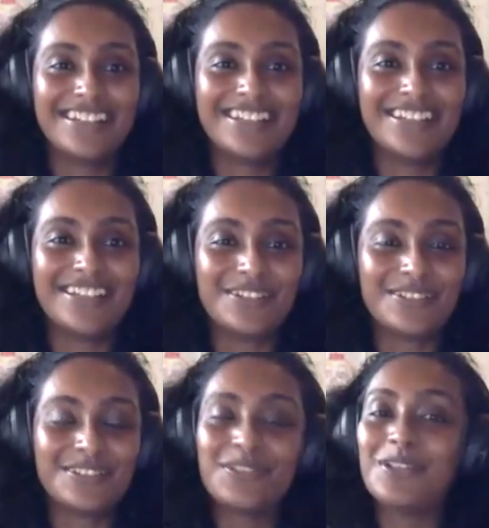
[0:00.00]
you know,
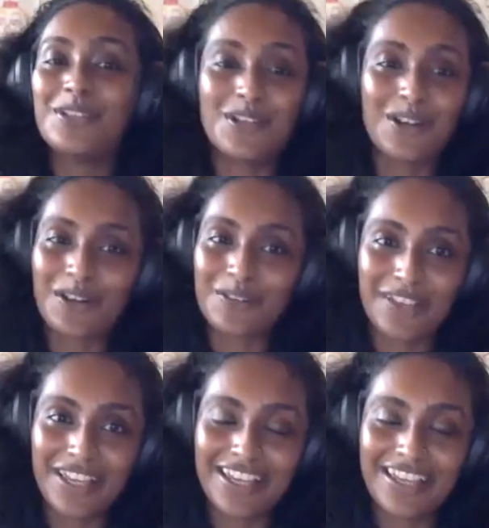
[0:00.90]
to your
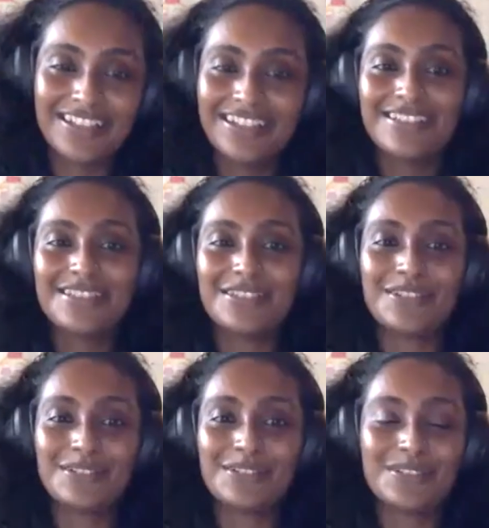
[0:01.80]
geography,
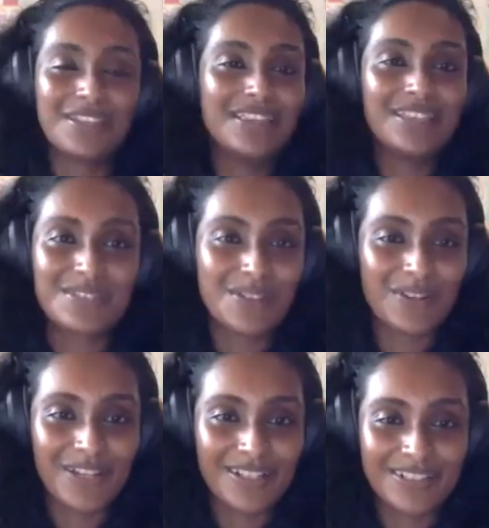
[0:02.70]
to in the
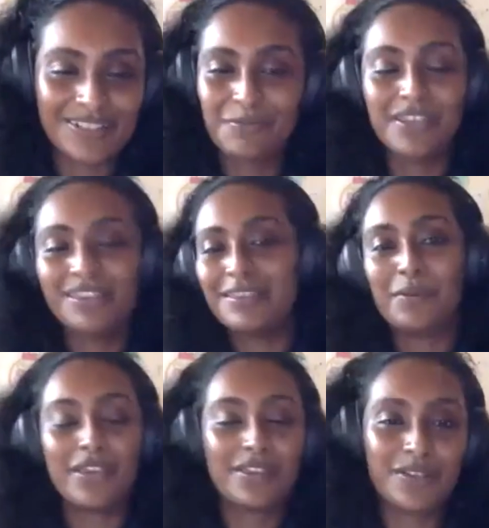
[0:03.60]
soil, with the
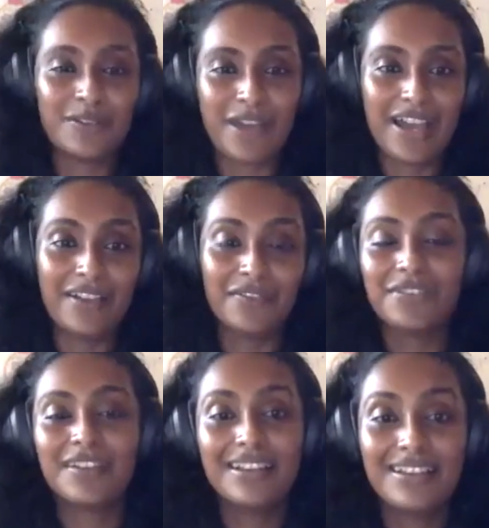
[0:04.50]
weather you have,
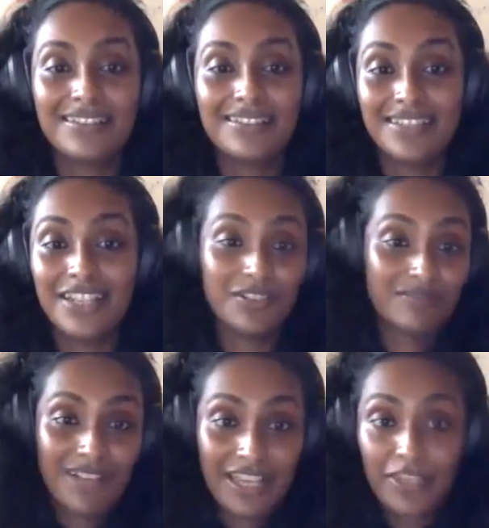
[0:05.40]
you know,
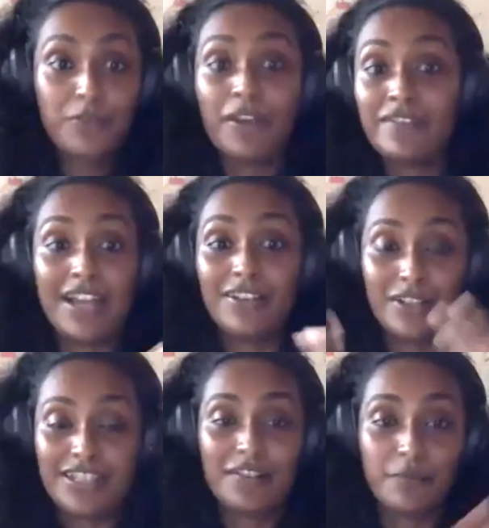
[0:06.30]
like you have done
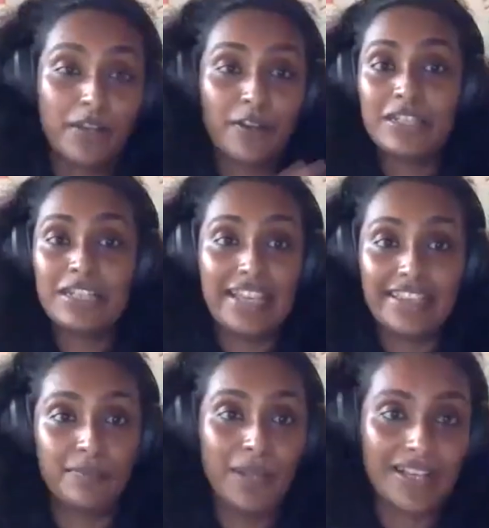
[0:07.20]
yourself, we are all
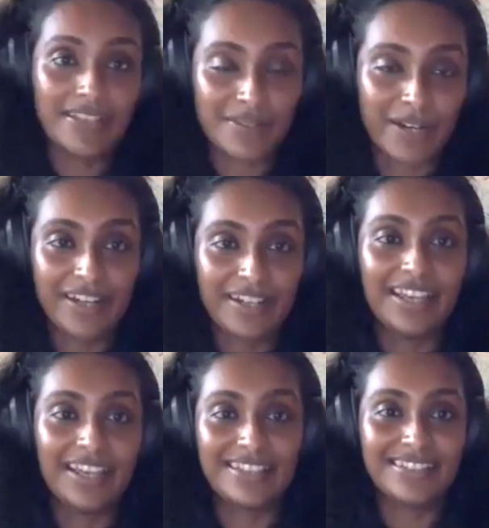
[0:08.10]
native plants, right?
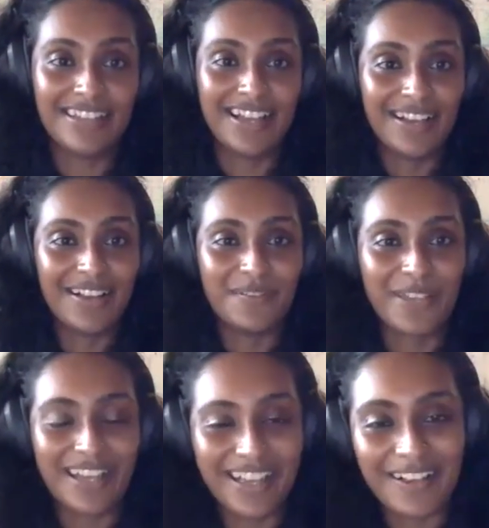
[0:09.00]
Like,
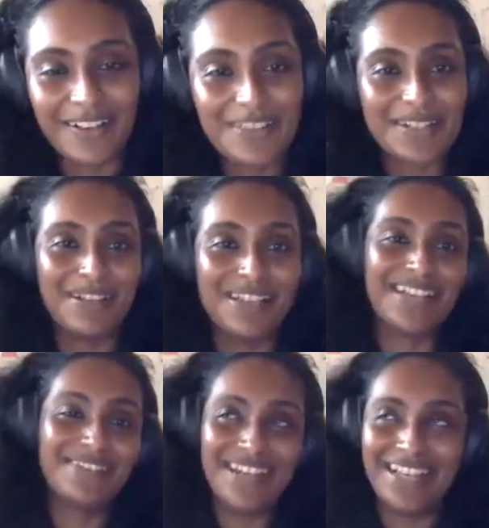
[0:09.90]
I consider
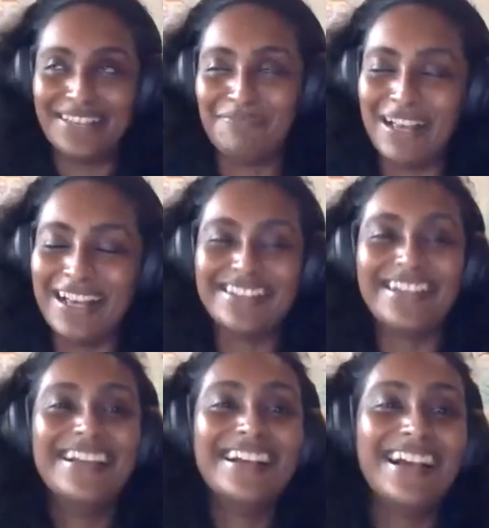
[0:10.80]
myself a native
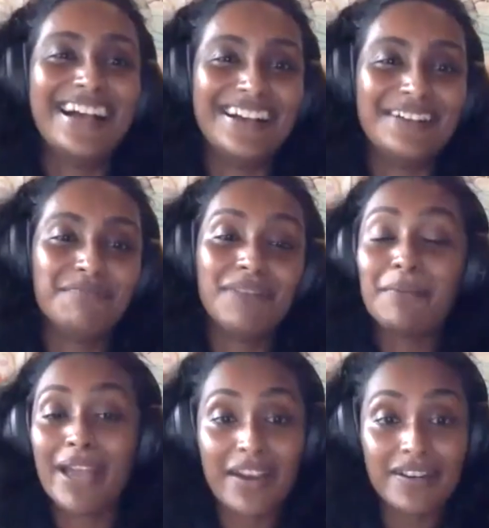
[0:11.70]
plant. But
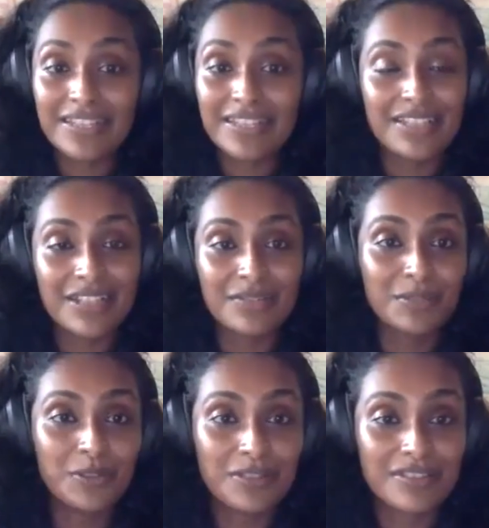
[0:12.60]
my heritage and
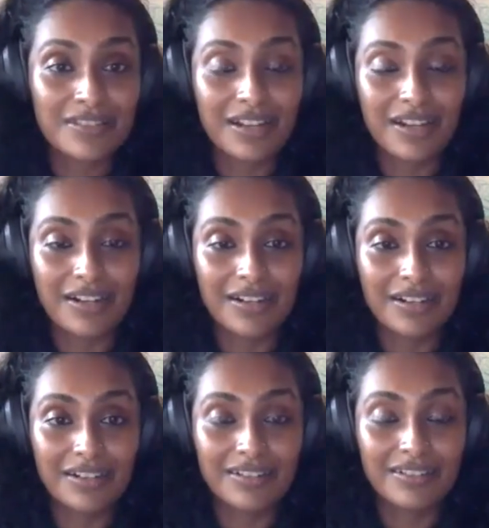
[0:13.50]
roots
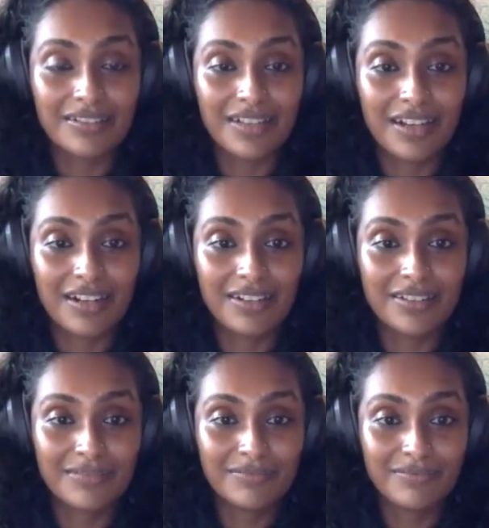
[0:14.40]

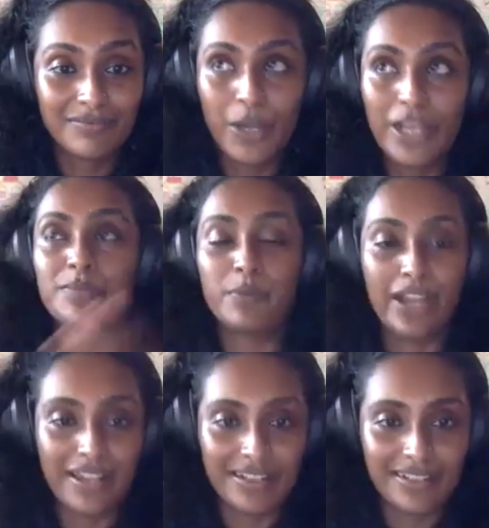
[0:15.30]
are
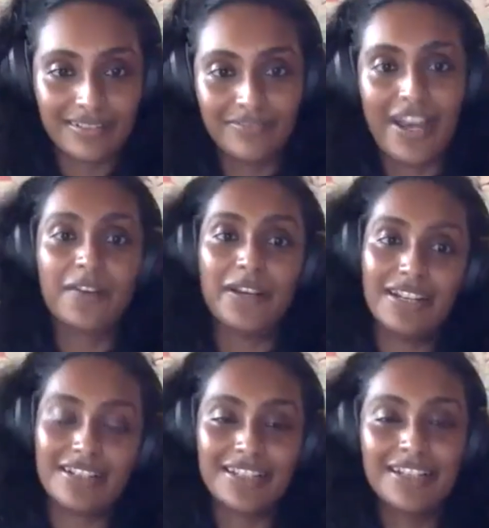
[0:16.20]
widespread and varied,